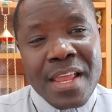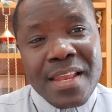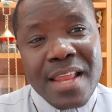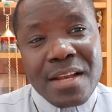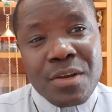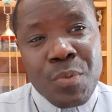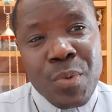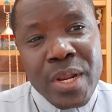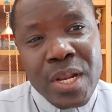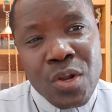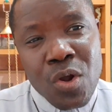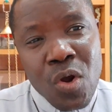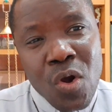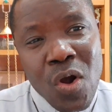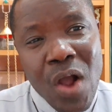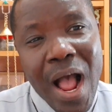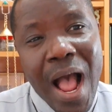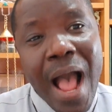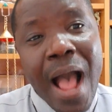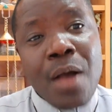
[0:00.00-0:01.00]
that we
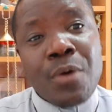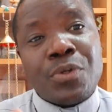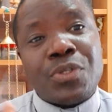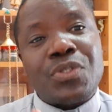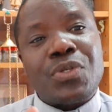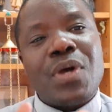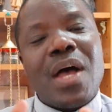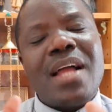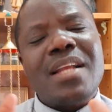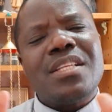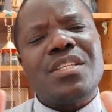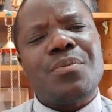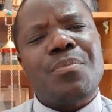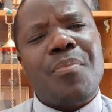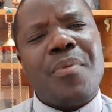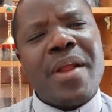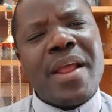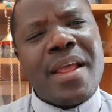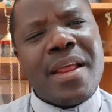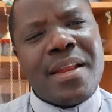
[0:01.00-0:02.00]
go out and
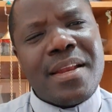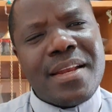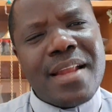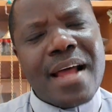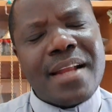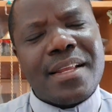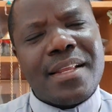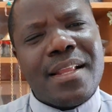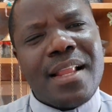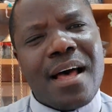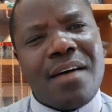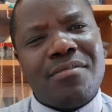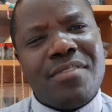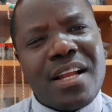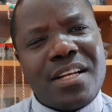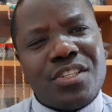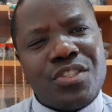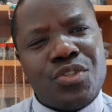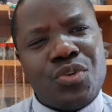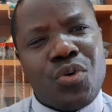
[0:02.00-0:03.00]
spread that love,
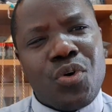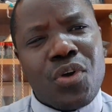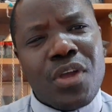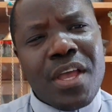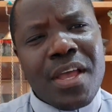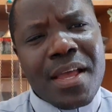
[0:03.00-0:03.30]
that joy,